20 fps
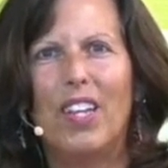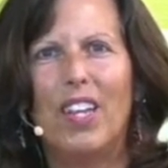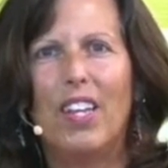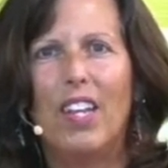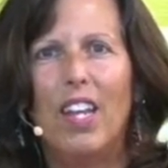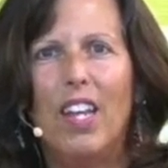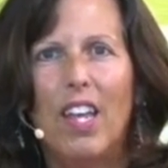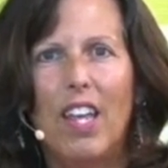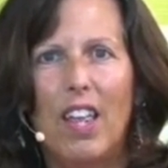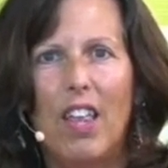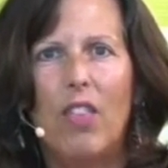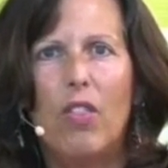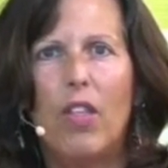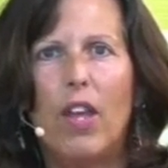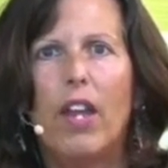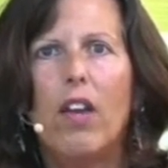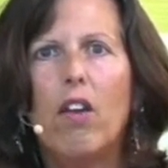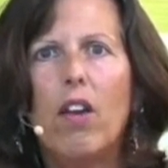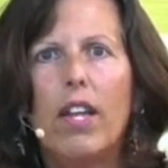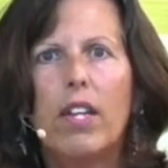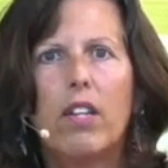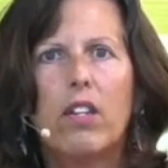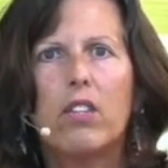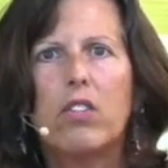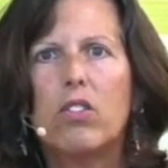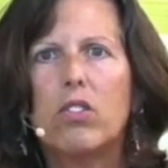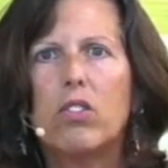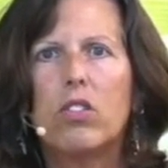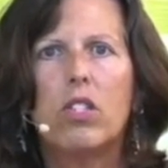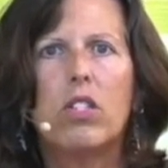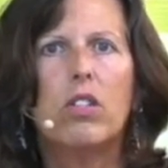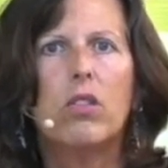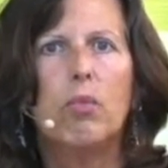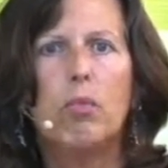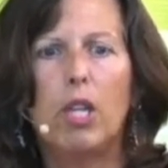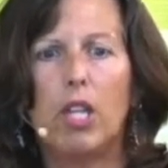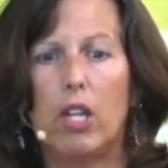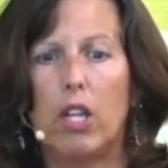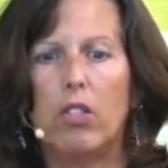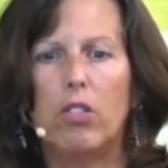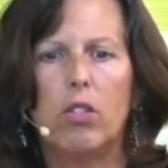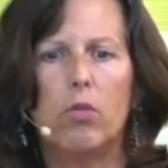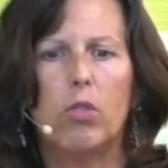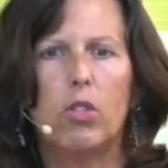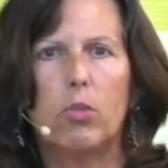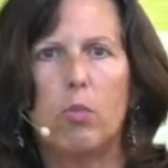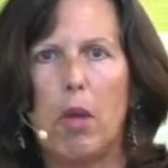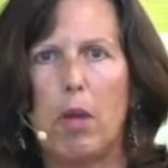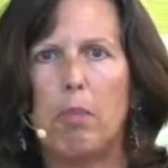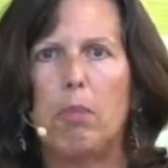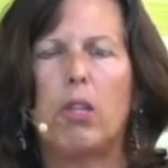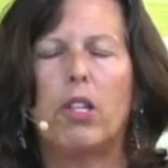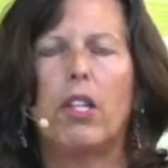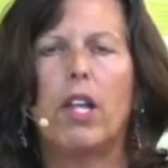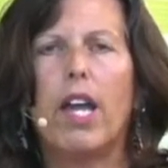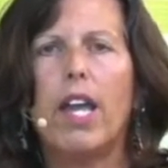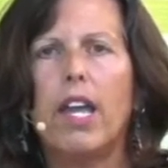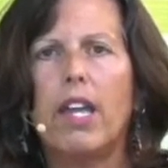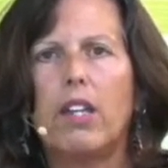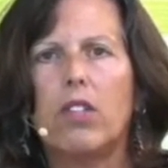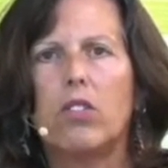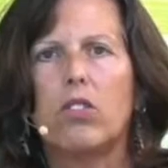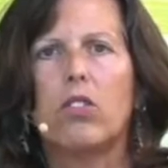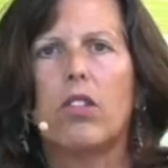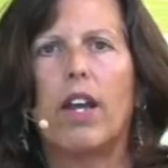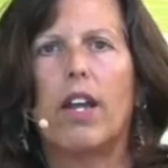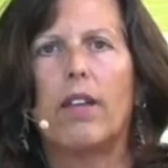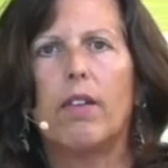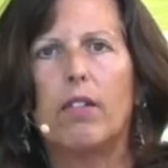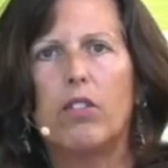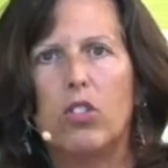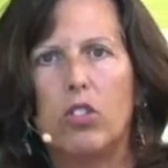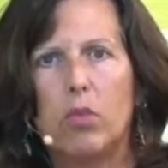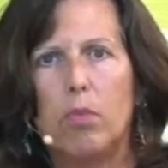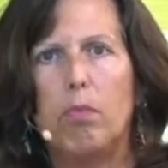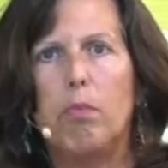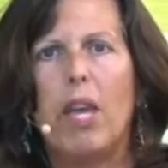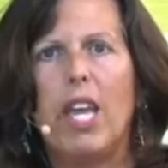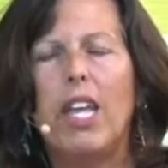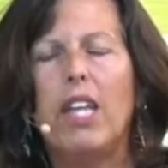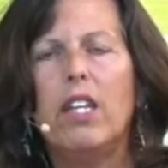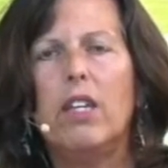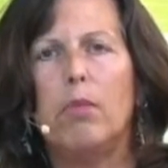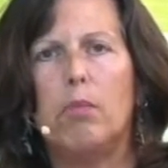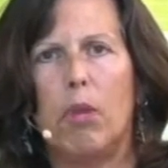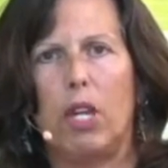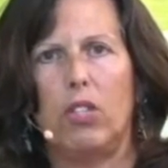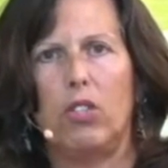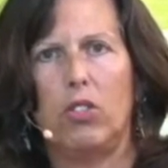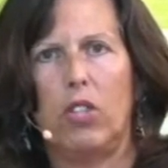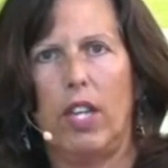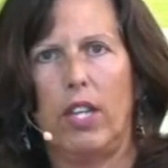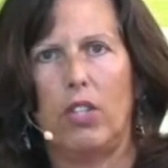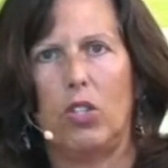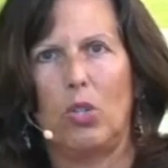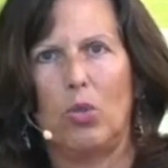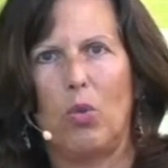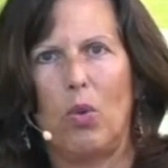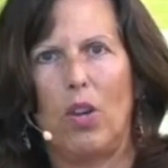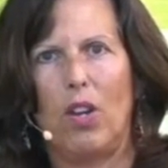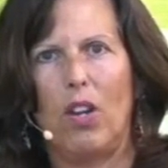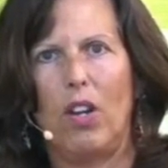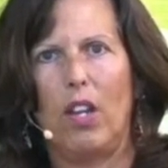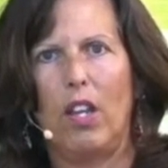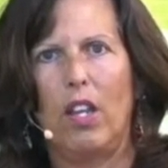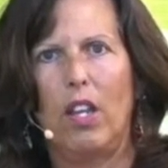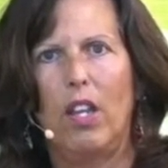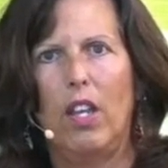And there I could still, because it was my place, I just made it my sanctuary.